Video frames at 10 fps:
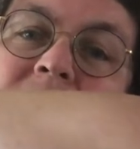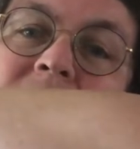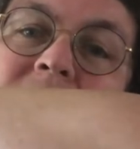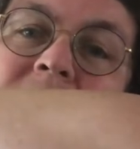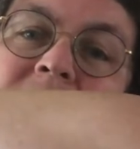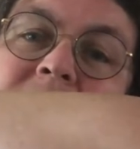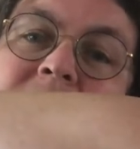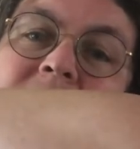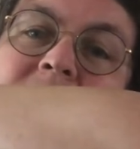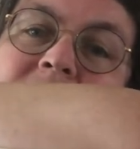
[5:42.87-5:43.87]
just
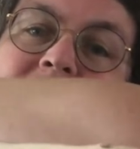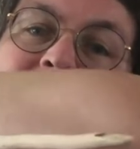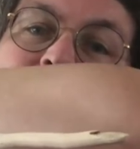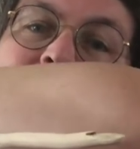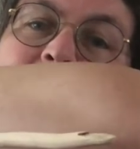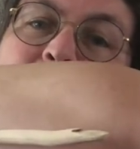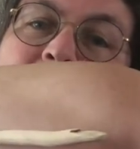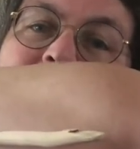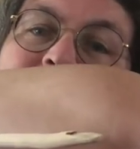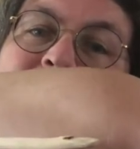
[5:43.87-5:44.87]
see, there's my
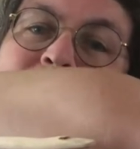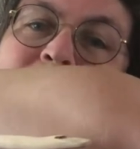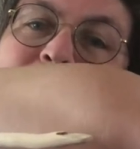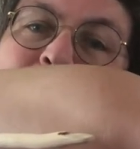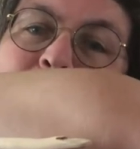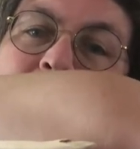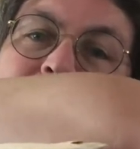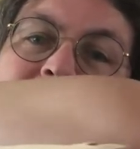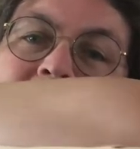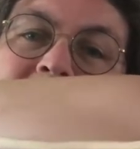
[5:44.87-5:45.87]
elbow
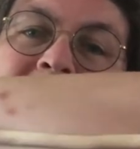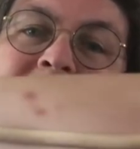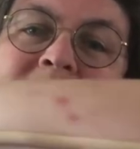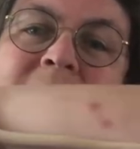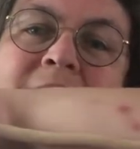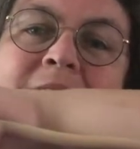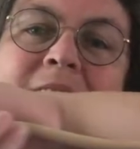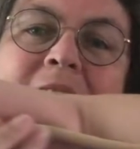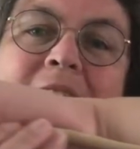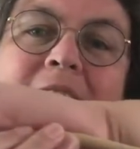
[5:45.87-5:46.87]
bone there.
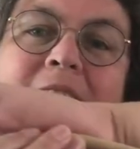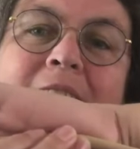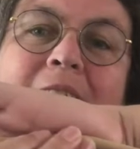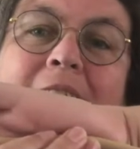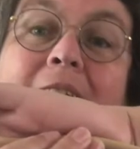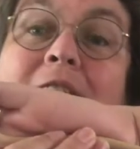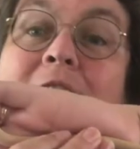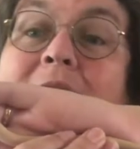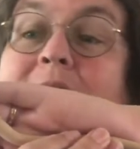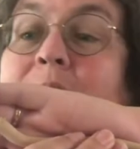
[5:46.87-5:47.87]
And
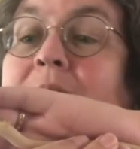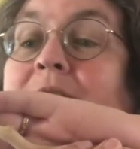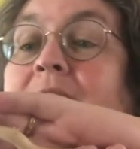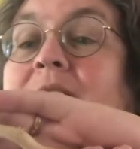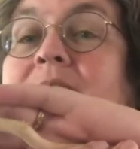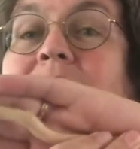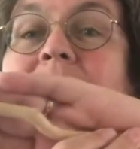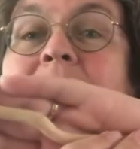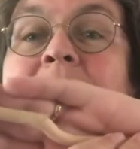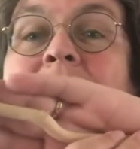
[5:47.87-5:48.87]
actually, that's about right, because
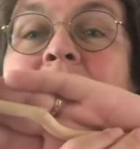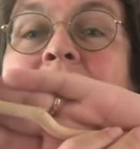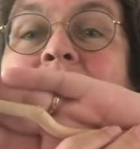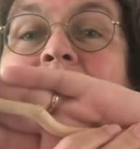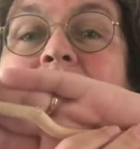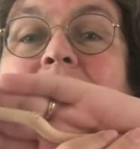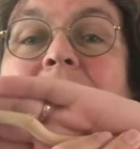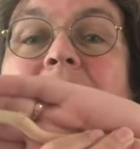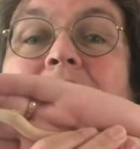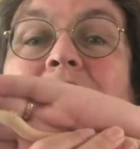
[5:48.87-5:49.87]
it
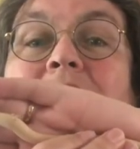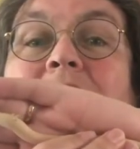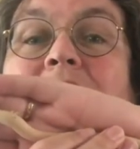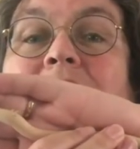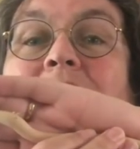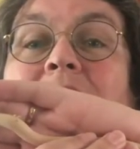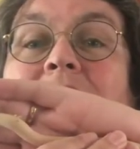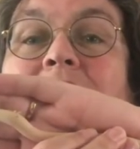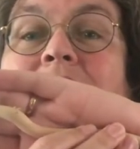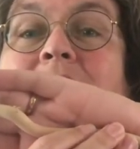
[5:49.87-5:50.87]
is actually
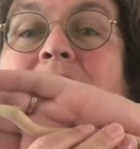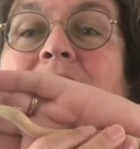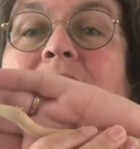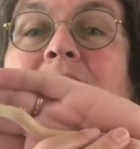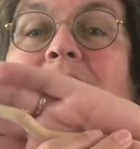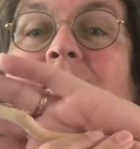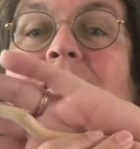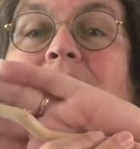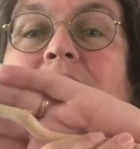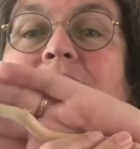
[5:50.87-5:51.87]
sticking,
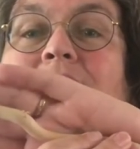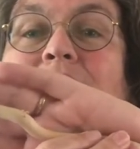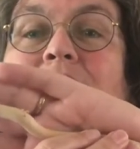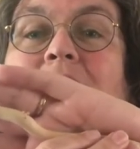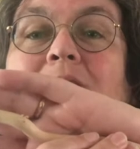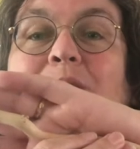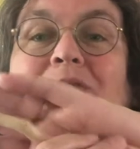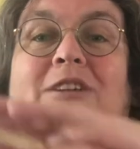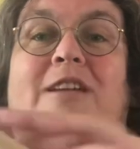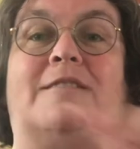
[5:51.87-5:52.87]
like, it's on the end of
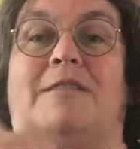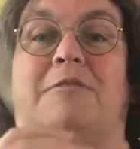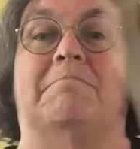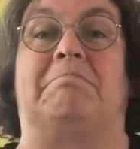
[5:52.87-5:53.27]
my finger, so...